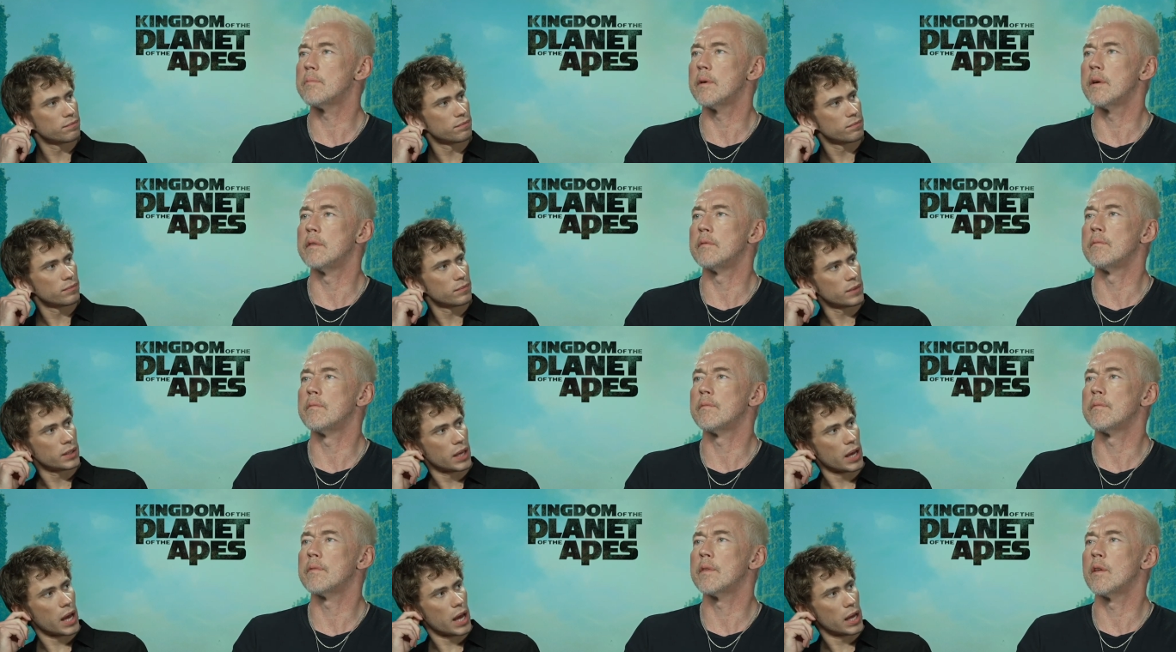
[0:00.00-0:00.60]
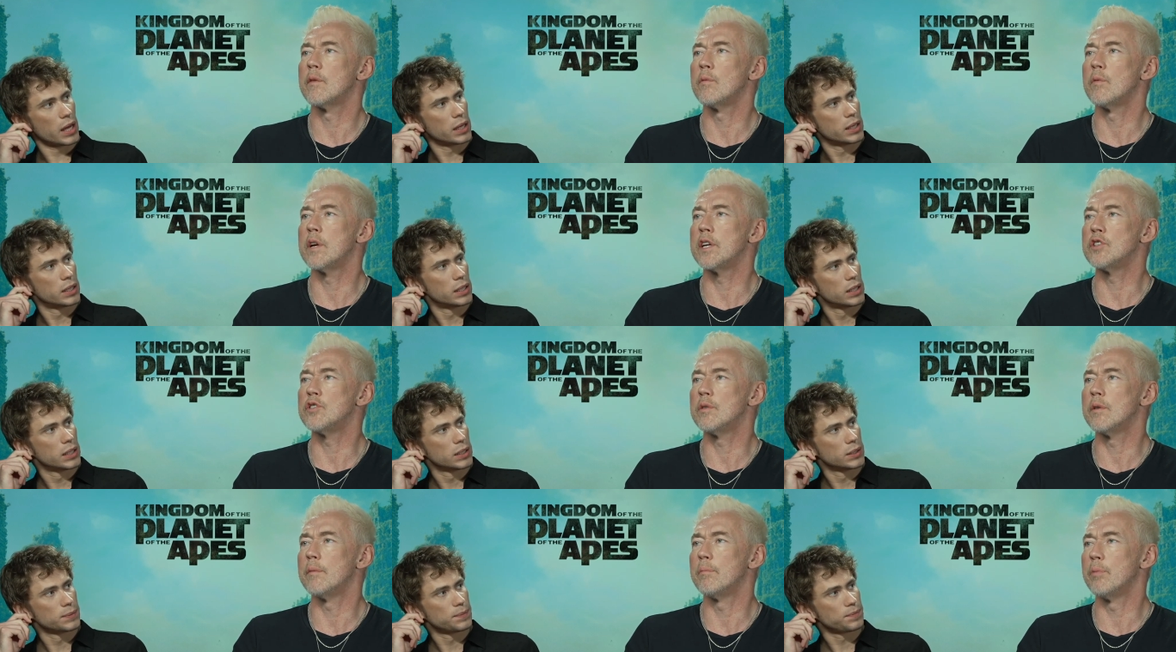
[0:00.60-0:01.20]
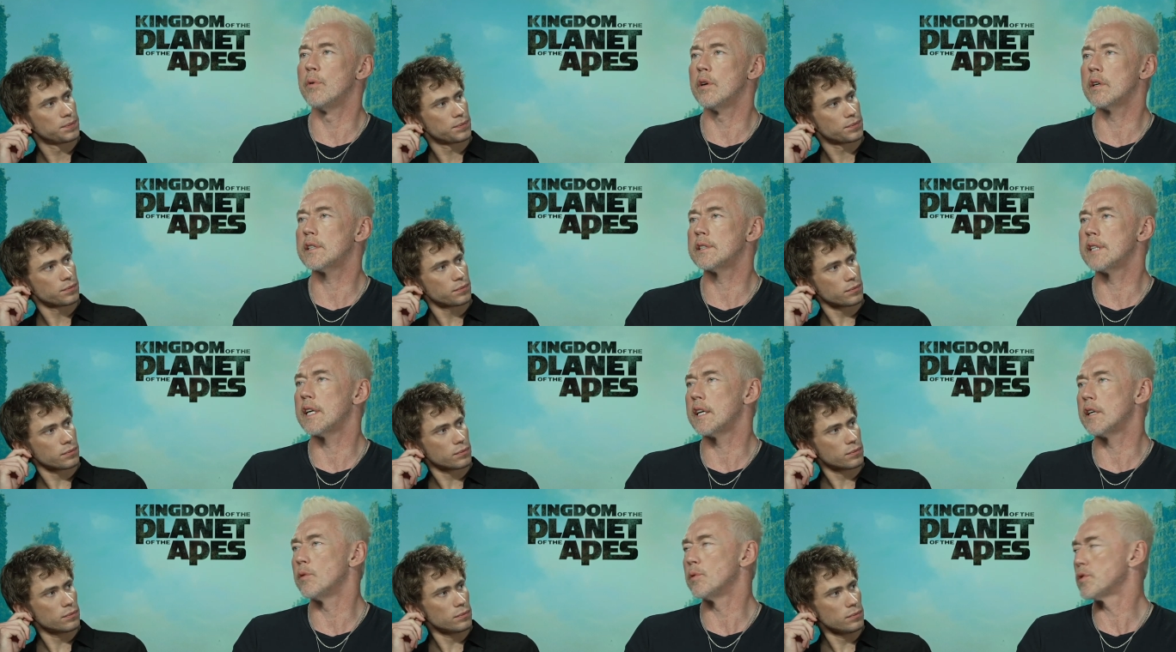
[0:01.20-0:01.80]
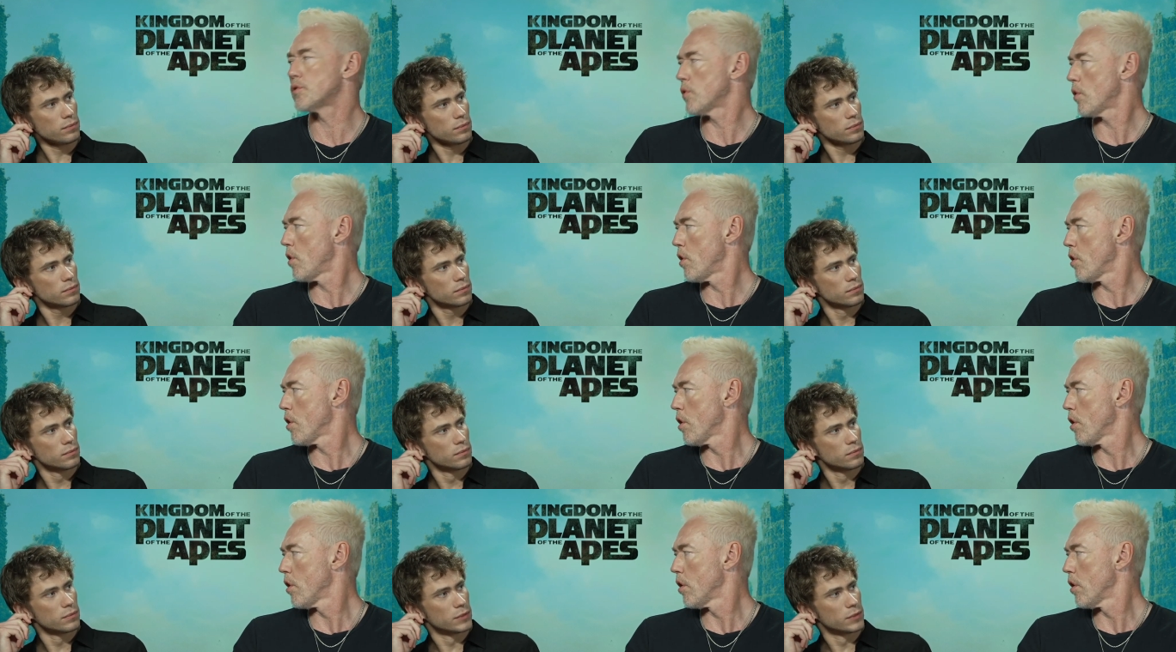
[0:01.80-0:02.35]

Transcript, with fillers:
Speaker 1: but yeah. read you a book, sing you a song.